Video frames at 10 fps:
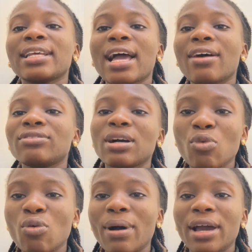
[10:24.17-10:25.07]
they have their
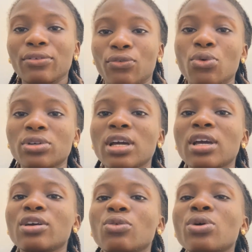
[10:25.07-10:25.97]
mobile phone,
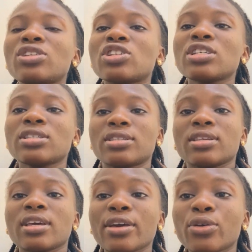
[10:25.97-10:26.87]
which
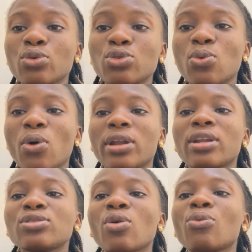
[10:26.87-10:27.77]
is a good
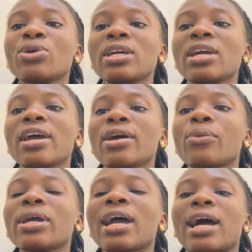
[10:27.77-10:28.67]
one. So we
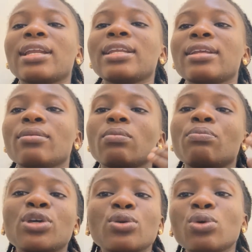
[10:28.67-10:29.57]
can
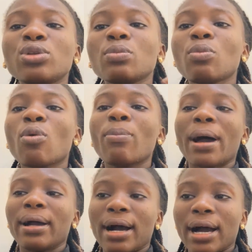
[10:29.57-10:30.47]
build
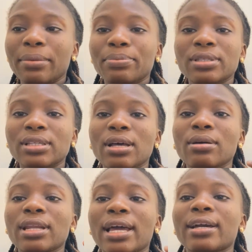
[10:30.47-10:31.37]
mobile apps,
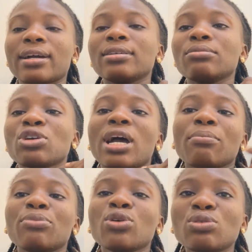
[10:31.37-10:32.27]
like we
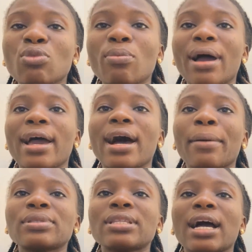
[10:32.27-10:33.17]
can build mobile
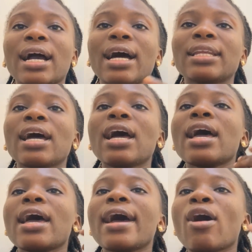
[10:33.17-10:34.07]
apps that can
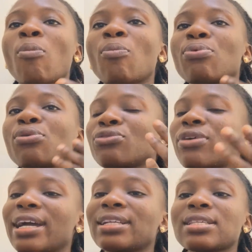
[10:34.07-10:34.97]
help
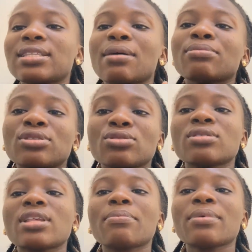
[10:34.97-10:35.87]
provide
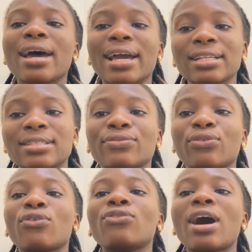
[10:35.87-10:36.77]
step-to-step guides
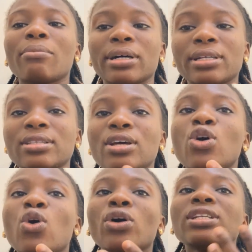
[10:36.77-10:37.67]
for farmers
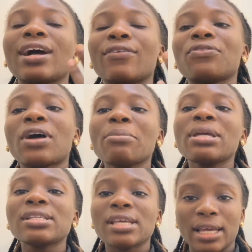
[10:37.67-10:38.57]
on their
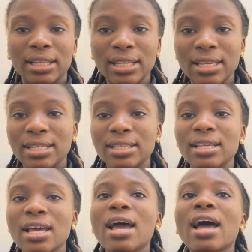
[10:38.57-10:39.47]
farming
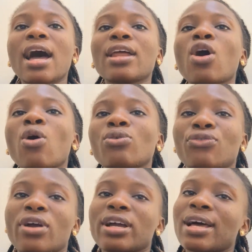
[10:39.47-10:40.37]
techniques. And
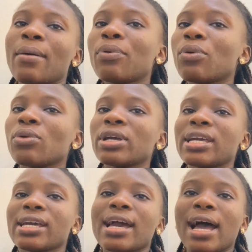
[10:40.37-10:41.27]
for example,
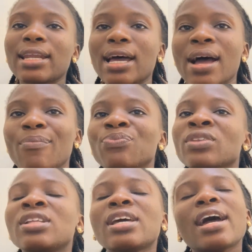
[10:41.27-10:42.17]
in Ghana,
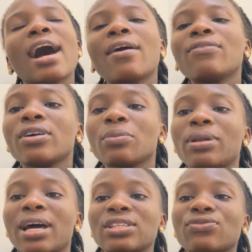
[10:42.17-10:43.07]
they have a
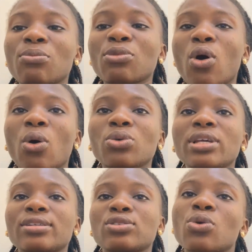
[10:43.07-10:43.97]
platform
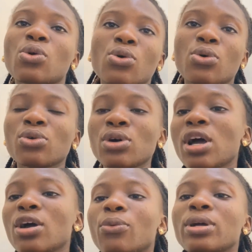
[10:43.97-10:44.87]
called Esoko,
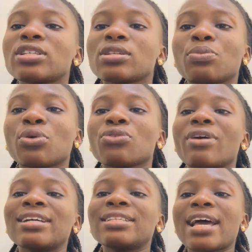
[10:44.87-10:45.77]
which
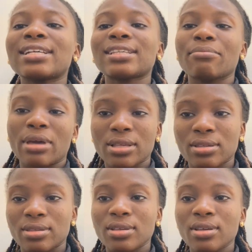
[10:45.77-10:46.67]
provides
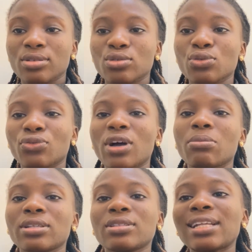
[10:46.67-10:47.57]
SMS to
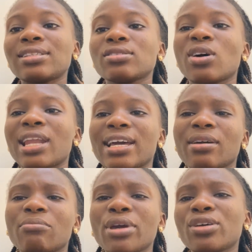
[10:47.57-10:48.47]
farmers. That is not
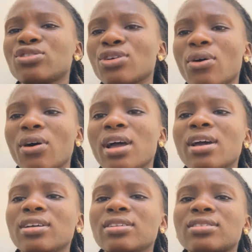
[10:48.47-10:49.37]
like a major,
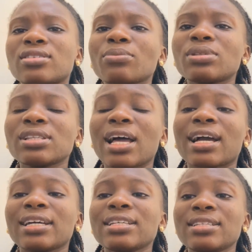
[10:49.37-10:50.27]
it's something
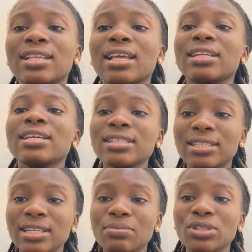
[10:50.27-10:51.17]
that can
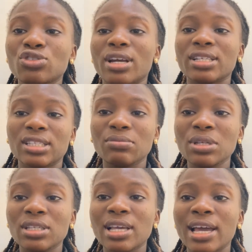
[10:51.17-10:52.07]
easily be
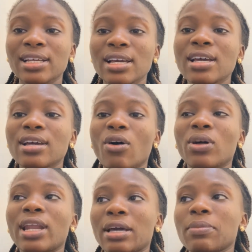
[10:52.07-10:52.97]
transmitted
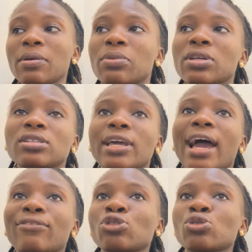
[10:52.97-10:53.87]
on, like maybe they
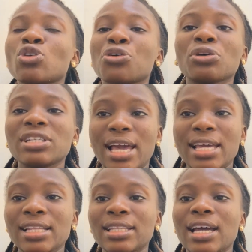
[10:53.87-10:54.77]
have to turn on
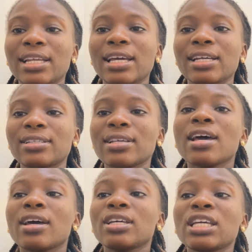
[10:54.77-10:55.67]
their internet.
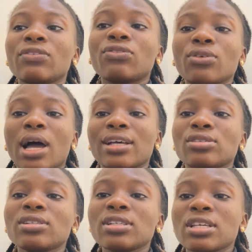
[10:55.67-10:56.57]
If as
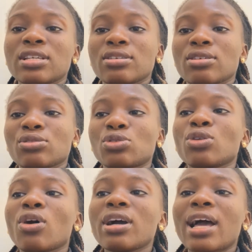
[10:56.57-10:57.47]
soon
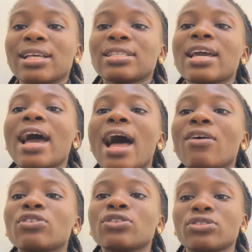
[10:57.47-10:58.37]
So long as they
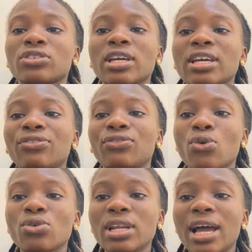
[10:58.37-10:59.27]
have a
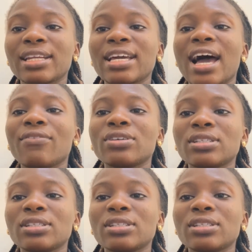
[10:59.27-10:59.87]
phone and they have